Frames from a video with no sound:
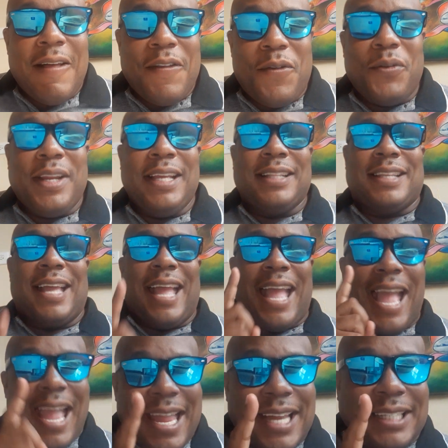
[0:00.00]
you need the
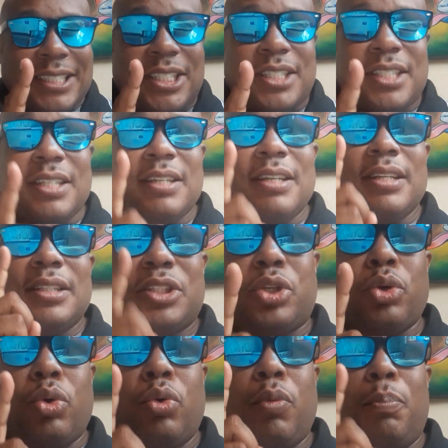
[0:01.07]

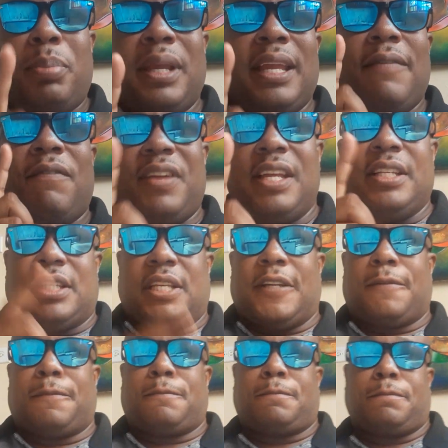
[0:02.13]
H-2B visa.
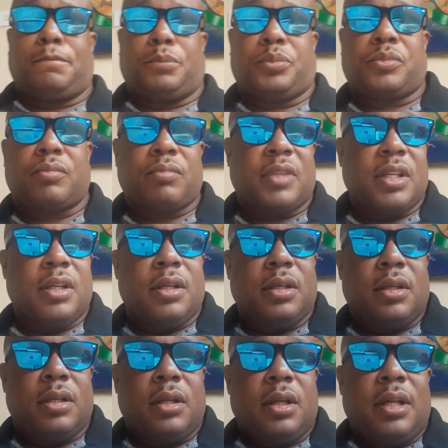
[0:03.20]

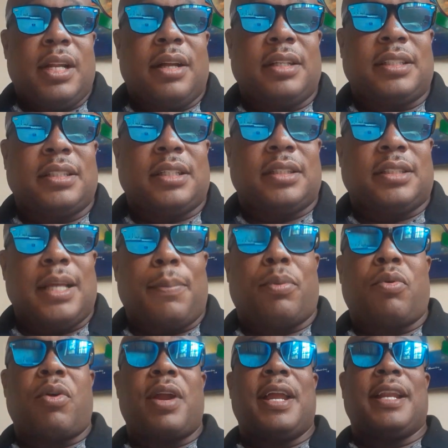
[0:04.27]
Now, this is a
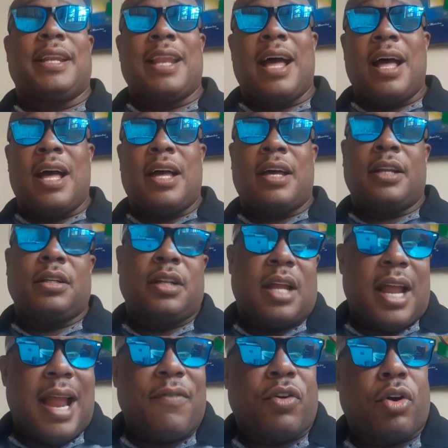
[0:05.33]
temporary
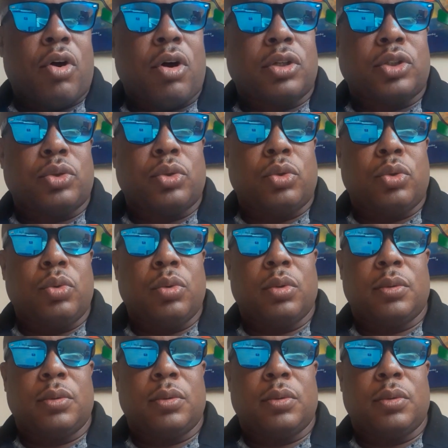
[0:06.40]
non-agricultural